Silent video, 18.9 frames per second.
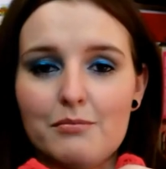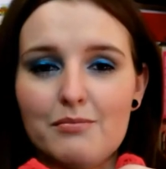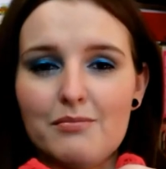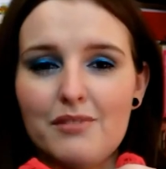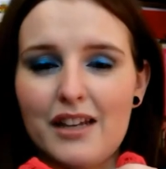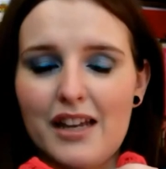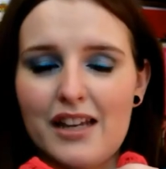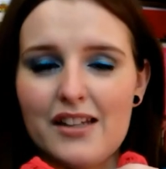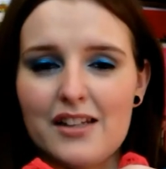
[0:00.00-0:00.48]

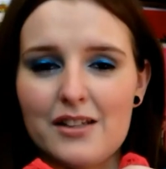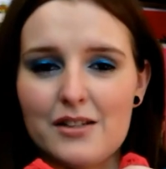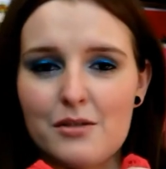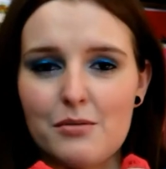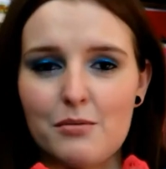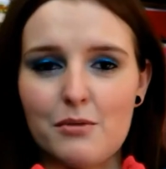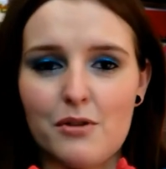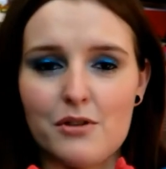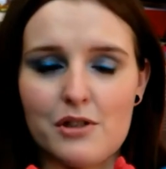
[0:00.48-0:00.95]
leaning
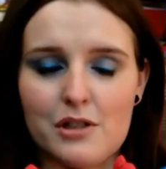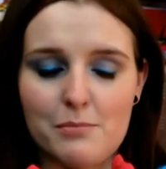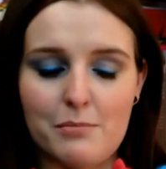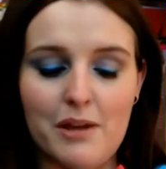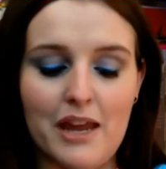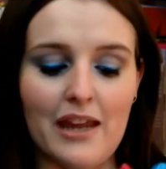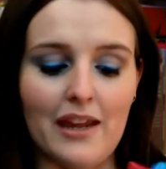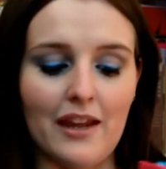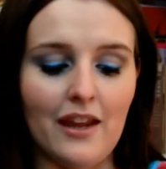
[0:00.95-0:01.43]
towards
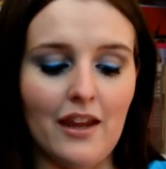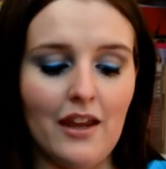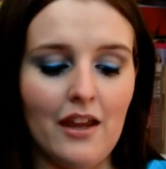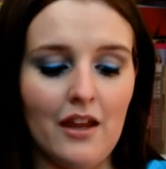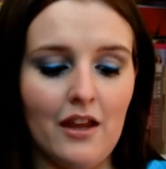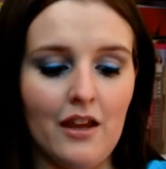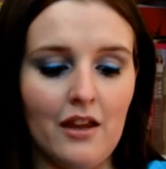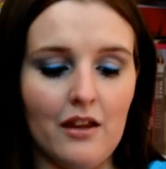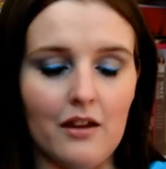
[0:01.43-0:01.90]
pink.
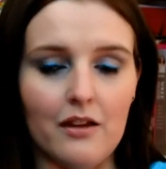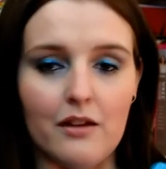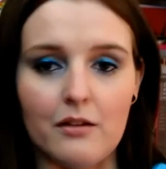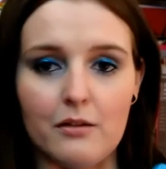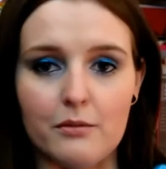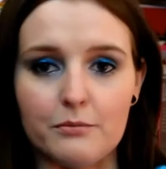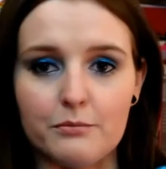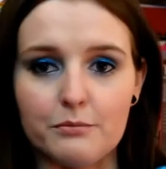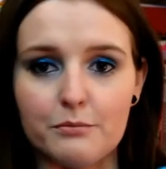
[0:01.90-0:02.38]

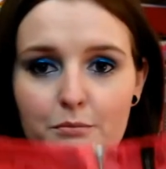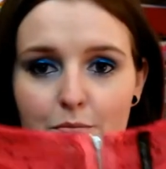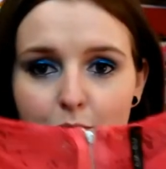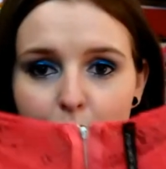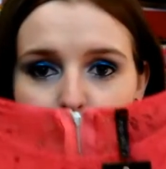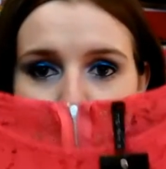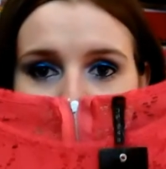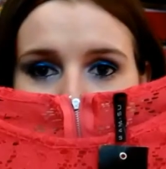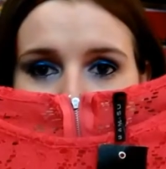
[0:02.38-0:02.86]

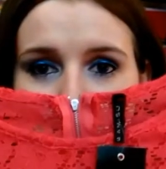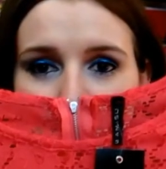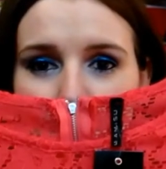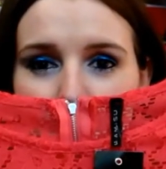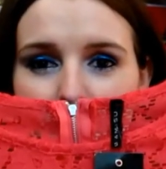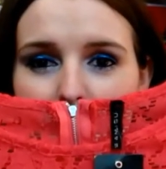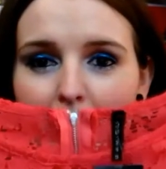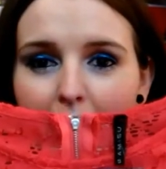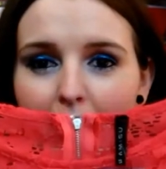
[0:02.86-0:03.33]

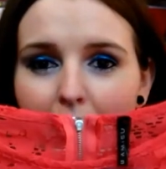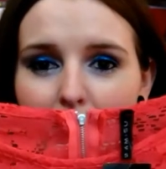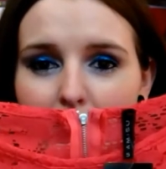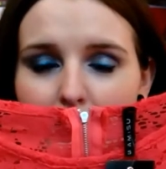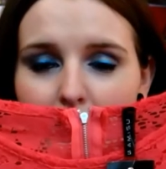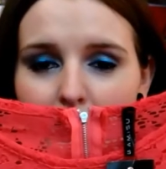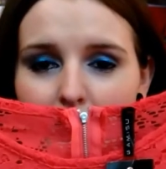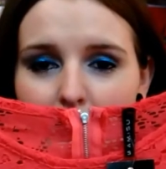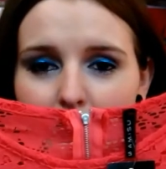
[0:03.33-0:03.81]
So yeah,
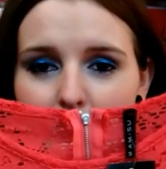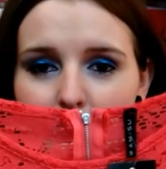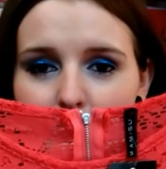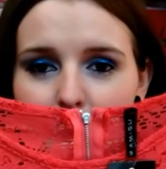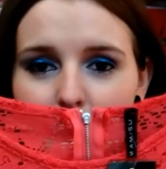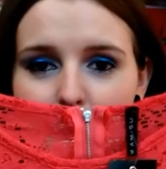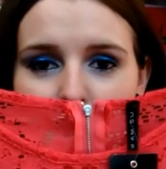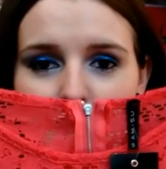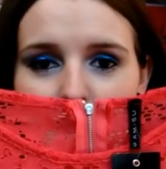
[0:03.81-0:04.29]
that
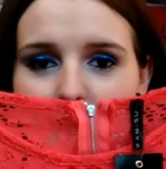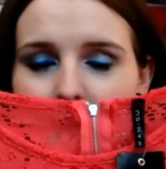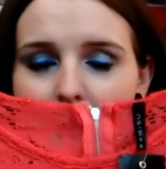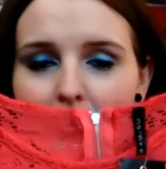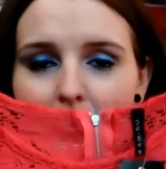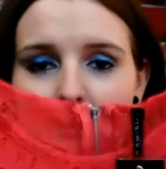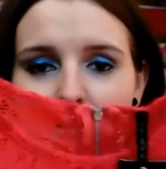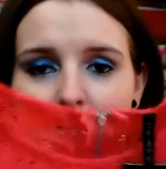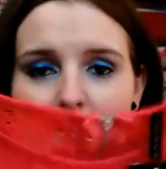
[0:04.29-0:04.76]

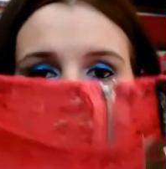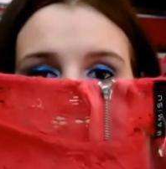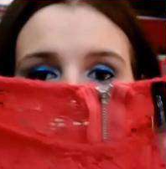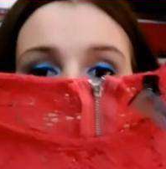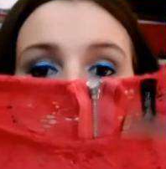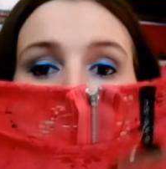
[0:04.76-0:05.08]
colour is not